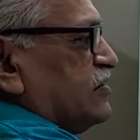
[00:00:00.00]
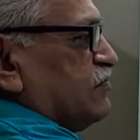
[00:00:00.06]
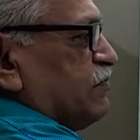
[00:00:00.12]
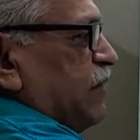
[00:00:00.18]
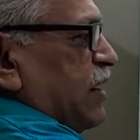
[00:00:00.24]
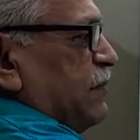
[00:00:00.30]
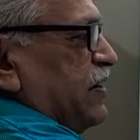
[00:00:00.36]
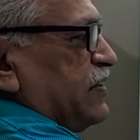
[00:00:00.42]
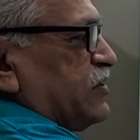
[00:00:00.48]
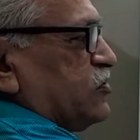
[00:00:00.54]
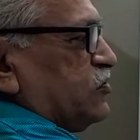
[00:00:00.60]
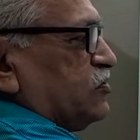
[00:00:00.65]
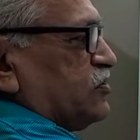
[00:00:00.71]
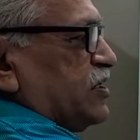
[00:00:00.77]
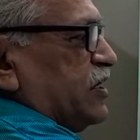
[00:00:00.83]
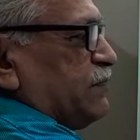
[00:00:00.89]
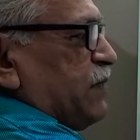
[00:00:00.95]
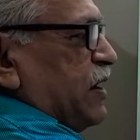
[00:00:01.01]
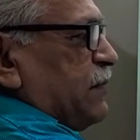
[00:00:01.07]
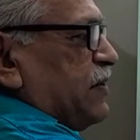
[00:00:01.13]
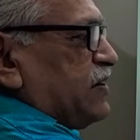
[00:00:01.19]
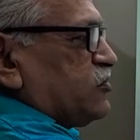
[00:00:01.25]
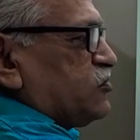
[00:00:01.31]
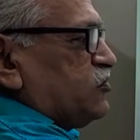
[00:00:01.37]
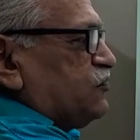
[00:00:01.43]
pi by 2, 3 pi
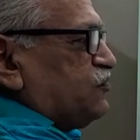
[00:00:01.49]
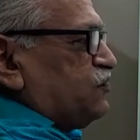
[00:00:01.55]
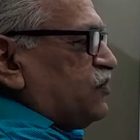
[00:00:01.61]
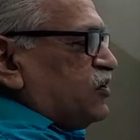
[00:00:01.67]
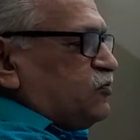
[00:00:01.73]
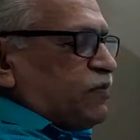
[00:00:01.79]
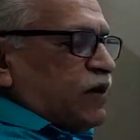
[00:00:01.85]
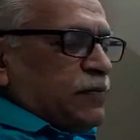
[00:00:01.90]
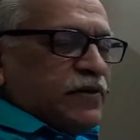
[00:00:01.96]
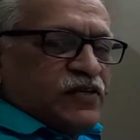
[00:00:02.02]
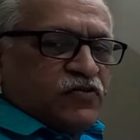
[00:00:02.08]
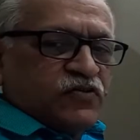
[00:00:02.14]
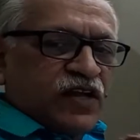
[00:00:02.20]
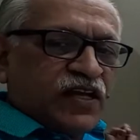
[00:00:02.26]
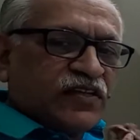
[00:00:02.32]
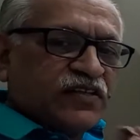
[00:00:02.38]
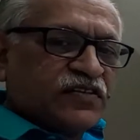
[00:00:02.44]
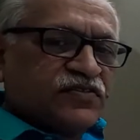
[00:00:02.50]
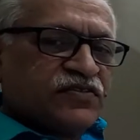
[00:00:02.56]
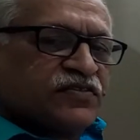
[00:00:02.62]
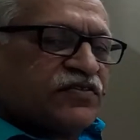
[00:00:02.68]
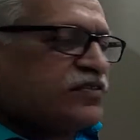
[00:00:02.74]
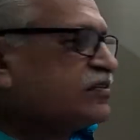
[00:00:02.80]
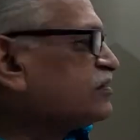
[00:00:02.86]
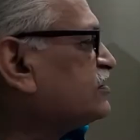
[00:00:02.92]
by 2, 5 pi by 2, like this.